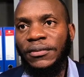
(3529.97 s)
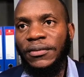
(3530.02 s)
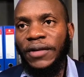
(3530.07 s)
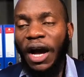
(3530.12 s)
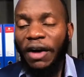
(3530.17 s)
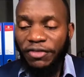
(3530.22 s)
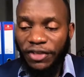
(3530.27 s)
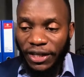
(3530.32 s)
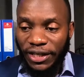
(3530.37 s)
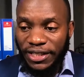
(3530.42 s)

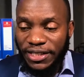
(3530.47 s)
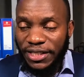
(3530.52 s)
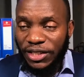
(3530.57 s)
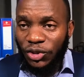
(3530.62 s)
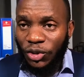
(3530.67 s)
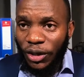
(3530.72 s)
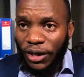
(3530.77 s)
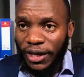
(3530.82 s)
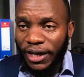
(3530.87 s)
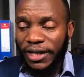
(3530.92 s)
After eating
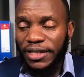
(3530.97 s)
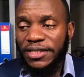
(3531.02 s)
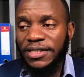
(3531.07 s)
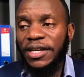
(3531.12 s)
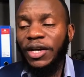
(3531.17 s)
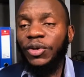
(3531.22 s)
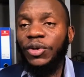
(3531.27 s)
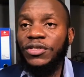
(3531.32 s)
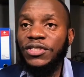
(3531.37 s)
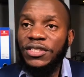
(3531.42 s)
your cakes, now
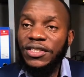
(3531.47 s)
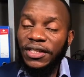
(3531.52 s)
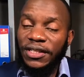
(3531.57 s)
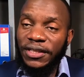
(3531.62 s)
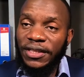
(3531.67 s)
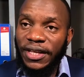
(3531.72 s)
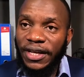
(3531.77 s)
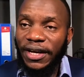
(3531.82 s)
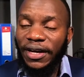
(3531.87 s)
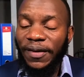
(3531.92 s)
you're seated
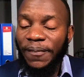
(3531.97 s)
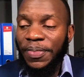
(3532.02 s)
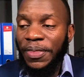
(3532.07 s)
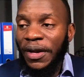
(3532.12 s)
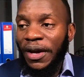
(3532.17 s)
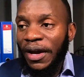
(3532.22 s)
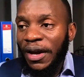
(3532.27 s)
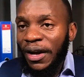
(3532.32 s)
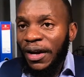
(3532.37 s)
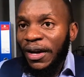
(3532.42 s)
there
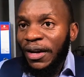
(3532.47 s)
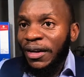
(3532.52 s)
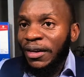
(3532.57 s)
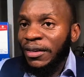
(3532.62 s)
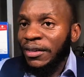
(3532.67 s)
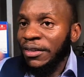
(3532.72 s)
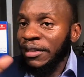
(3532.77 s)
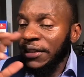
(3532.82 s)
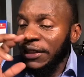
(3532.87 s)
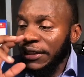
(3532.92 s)

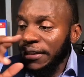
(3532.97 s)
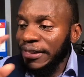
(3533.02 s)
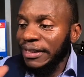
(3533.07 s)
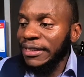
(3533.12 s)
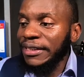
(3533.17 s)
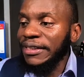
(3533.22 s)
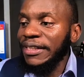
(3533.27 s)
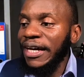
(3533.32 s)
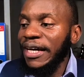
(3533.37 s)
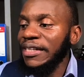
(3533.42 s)

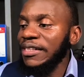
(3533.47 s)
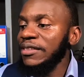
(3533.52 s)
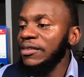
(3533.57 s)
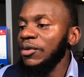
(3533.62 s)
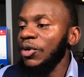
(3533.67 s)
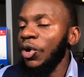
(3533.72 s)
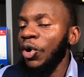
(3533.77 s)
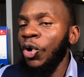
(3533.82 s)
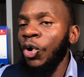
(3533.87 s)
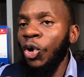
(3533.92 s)
drinking that
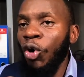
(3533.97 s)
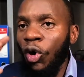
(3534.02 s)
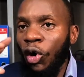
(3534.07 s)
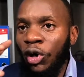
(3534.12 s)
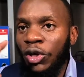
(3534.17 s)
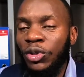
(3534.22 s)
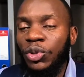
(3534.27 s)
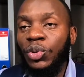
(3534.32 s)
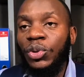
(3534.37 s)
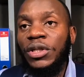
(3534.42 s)

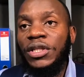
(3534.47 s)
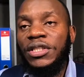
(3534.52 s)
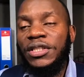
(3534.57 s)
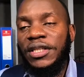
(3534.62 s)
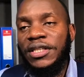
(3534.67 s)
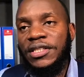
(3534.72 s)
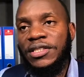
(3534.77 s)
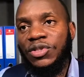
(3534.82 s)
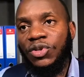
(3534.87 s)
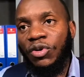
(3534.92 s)
whole 2
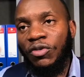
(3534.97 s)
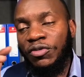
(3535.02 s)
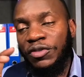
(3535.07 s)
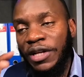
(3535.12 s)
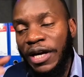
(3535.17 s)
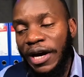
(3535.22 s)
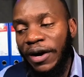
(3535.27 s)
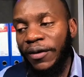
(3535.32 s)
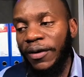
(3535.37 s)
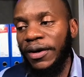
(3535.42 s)
liters of
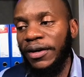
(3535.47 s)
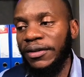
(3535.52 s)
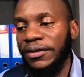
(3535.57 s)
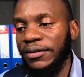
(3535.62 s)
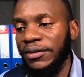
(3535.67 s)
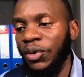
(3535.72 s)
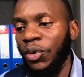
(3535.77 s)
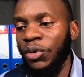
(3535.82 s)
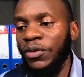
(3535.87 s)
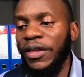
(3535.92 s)
dawa
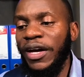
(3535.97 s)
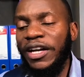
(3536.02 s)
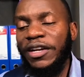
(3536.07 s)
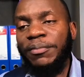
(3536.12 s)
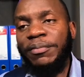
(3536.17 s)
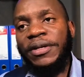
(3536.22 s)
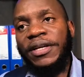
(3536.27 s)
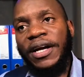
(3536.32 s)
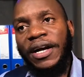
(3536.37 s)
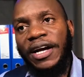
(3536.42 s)
or that
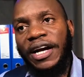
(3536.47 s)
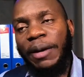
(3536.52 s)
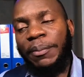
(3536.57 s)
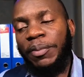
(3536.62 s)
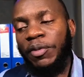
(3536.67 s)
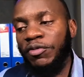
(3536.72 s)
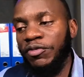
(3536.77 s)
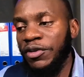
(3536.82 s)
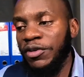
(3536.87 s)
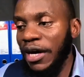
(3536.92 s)
bigger cup
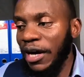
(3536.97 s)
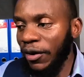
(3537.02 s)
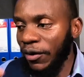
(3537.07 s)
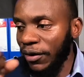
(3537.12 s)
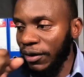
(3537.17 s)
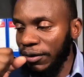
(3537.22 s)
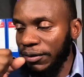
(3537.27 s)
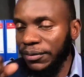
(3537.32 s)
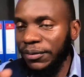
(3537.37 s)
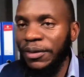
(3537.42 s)
of
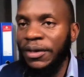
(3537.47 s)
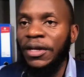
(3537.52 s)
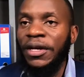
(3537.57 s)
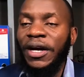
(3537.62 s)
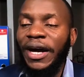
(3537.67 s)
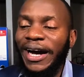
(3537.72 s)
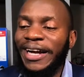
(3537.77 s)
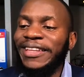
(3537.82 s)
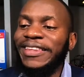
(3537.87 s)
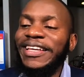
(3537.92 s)
dawa,
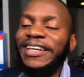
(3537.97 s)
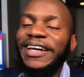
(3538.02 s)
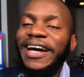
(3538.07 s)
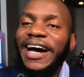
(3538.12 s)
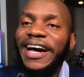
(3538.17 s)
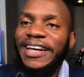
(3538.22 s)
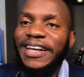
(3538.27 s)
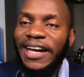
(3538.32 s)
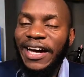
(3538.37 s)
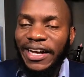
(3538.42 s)
and they
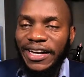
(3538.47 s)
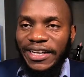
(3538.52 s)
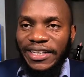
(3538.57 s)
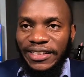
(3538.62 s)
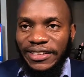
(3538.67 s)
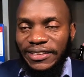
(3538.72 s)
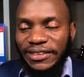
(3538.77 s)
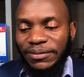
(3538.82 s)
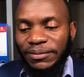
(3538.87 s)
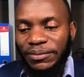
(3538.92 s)
add
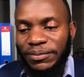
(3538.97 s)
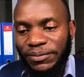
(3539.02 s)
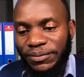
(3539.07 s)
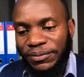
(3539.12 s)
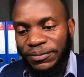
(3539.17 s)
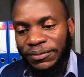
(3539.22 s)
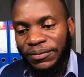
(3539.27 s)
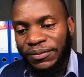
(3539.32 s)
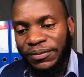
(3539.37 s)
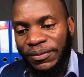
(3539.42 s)
honey
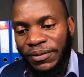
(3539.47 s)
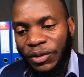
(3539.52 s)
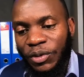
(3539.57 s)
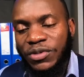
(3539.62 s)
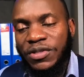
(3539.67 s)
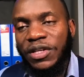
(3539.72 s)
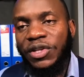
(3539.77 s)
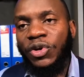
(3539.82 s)
because they